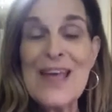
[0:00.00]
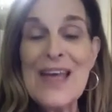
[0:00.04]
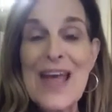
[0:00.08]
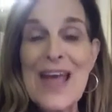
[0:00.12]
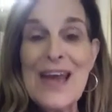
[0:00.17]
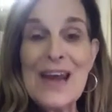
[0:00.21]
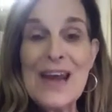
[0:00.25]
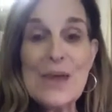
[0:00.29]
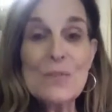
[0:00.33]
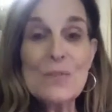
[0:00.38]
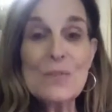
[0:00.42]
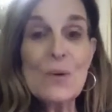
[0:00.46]

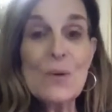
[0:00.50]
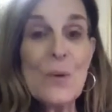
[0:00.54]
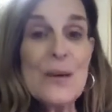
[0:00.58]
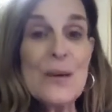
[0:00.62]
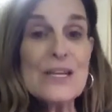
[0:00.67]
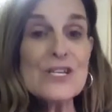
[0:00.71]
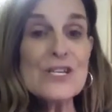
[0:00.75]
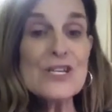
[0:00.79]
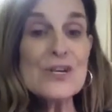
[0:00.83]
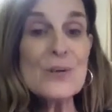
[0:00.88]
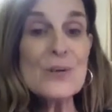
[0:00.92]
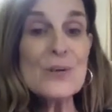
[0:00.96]
And I'm
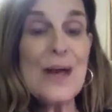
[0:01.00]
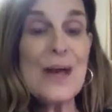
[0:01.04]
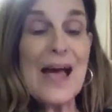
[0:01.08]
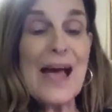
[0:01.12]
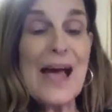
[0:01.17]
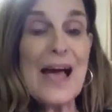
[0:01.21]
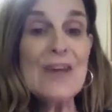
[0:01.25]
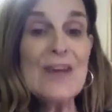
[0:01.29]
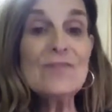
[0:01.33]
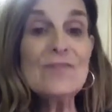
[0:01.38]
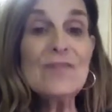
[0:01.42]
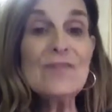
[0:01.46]
going to
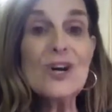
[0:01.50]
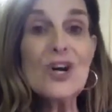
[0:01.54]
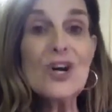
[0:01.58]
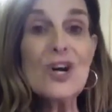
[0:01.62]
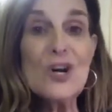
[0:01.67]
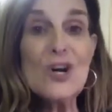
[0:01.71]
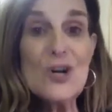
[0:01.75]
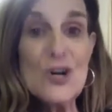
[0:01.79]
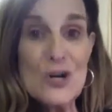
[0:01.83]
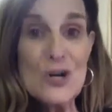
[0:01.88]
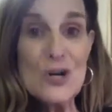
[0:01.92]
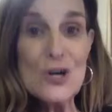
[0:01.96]
have
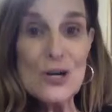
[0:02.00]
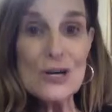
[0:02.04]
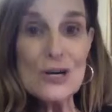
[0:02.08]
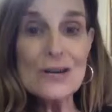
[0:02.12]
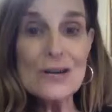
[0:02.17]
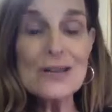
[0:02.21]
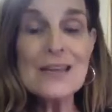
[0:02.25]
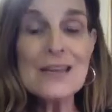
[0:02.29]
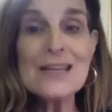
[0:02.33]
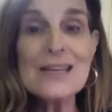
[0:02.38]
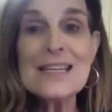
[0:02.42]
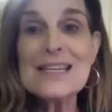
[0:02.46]

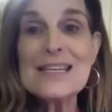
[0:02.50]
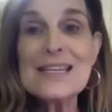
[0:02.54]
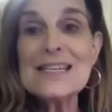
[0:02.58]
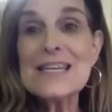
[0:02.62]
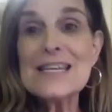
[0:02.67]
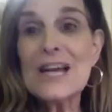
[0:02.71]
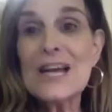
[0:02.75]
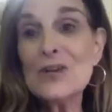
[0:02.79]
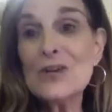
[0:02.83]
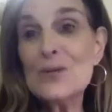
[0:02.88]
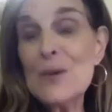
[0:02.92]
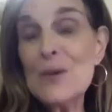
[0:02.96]
her
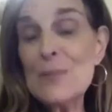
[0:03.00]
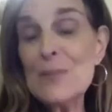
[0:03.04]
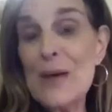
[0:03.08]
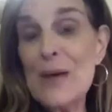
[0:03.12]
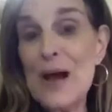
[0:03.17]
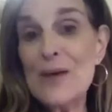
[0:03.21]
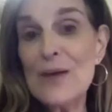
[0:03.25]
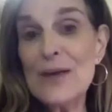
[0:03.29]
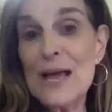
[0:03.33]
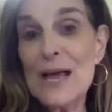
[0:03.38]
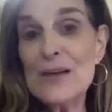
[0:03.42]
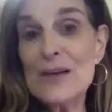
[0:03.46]
tell you
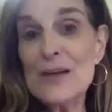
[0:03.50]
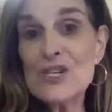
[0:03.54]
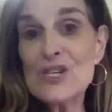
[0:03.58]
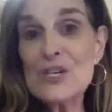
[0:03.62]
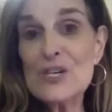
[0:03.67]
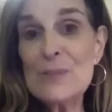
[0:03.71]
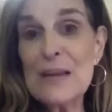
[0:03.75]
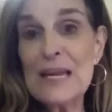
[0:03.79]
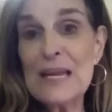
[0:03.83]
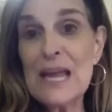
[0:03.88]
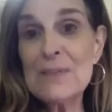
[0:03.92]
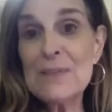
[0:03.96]
about how she
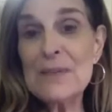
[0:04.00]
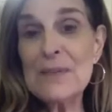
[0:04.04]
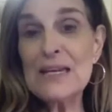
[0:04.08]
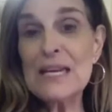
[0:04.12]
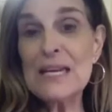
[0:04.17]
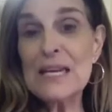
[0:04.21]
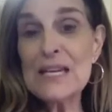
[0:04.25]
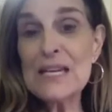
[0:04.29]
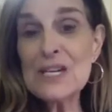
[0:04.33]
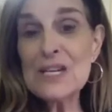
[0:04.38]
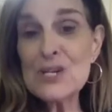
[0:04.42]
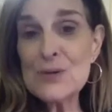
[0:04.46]
became
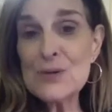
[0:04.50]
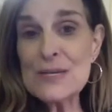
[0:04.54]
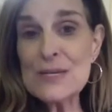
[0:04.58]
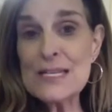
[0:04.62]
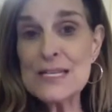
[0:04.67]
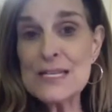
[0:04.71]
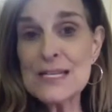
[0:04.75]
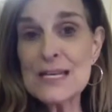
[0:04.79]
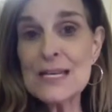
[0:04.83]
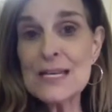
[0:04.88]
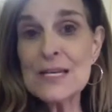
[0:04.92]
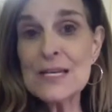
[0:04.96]

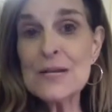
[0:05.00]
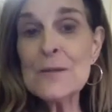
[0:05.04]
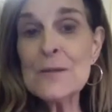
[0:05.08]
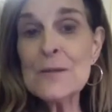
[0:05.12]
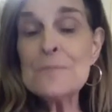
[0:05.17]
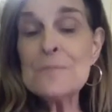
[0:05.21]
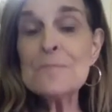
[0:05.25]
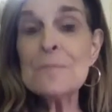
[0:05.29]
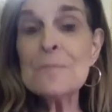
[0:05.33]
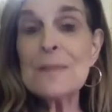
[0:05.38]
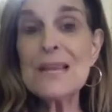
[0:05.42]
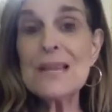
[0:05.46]
interested
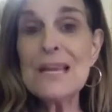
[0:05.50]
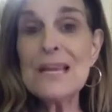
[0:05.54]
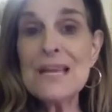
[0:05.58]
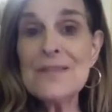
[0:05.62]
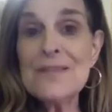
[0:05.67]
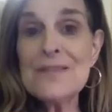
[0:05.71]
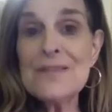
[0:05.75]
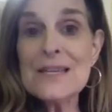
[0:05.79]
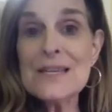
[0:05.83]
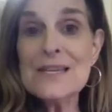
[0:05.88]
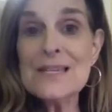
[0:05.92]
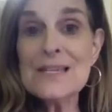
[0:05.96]

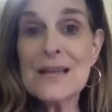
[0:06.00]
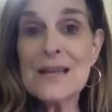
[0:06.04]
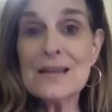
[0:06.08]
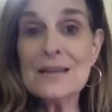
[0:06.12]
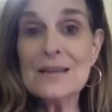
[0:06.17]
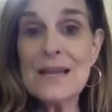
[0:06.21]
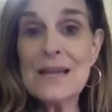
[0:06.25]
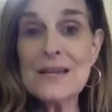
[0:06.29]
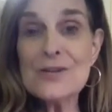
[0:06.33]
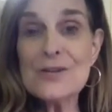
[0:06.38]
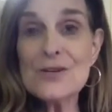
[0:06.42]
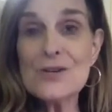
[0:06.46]
in this
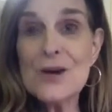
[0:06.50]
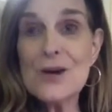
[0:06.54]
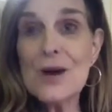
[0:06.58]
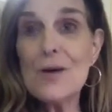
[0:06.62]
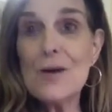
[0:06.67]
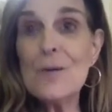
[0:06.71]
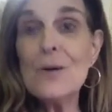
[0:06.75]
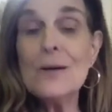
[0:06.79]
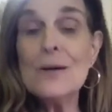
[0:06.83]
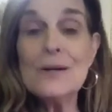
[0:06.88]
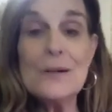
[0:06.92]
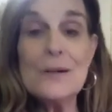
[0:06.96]

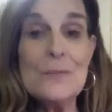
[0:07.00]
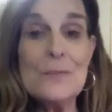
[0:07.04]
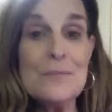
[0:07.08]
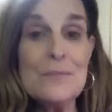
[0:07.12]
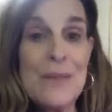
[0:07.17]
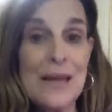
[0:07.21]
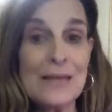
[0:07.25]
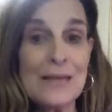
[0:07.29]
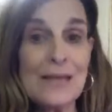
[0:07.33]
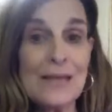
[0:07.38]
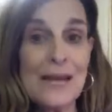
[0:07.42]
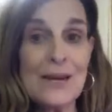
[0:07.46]

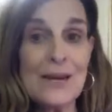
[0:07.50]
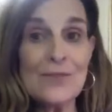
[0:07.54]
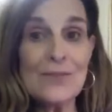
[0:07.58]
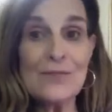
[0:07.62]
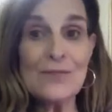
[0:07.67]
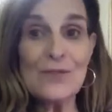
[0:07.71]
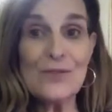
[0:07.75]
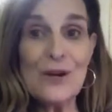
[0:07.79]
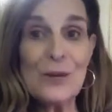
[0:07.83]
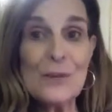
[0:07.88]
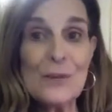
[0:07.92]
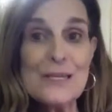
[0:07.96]
electromagnetic
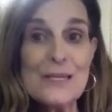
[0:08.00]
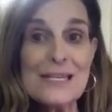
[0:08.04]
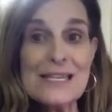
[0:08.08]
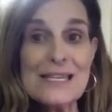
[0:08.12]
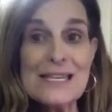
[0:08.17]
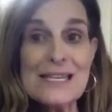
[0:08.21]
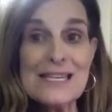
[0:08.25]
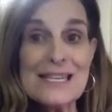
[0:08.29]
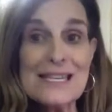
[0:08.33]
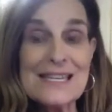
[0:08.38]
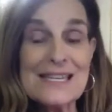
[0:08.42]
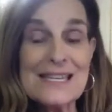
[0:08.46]

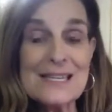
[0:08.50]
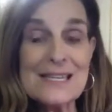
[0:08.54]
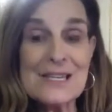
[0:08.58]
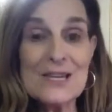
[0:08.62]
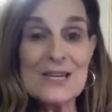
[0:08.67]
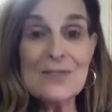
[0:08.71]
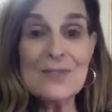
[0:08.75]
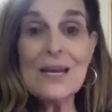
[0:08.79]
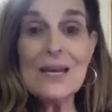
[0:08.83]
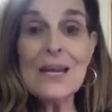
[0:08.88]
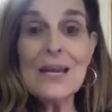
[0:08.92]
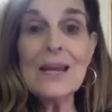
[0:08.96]
frequency
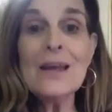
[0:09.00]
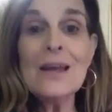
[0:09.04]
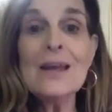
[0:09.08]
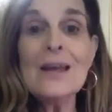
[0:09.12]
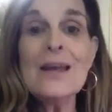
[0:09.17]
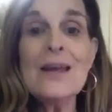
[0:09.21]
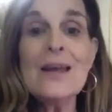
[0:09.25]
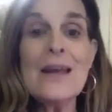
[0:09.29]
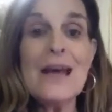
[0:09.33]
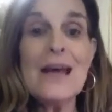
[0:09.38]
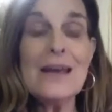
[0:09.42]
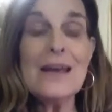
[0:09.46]
sensitivity
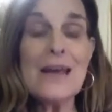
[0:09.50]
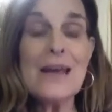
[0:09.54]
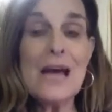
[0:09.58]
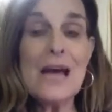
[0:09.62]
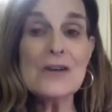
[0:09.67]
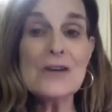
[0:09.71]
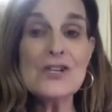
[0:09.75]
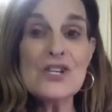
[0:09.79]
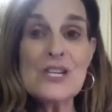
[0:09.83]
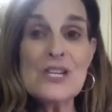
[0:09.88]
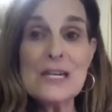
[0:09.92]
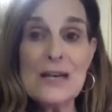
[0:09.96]
and how
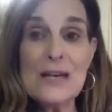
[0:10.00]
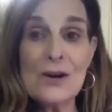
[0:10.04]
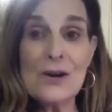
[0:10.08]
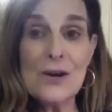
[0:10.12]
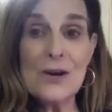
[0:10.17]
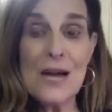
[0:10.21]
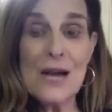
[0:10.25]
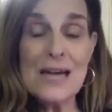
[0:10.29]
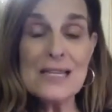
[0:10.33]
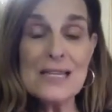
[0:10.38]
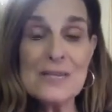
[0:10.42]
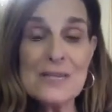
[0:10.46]
she and her
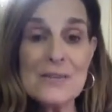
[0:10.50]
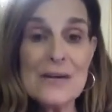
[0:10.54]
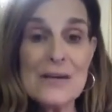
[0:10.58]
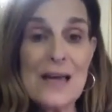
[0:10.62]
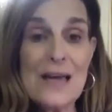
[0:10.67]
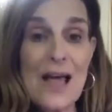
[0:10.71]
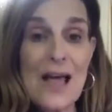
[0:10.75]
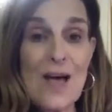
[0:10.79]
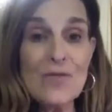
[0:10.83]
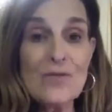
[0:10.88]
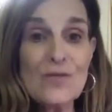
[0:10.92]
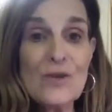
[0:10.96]
husband,
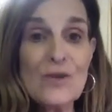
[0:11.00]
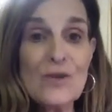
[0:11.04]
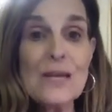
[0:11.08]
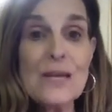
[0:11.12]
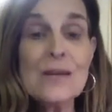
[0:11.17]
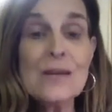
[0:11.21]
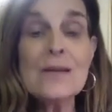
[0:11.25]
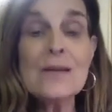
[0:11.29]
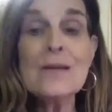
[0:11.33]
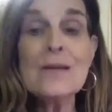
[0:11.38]
Alfred,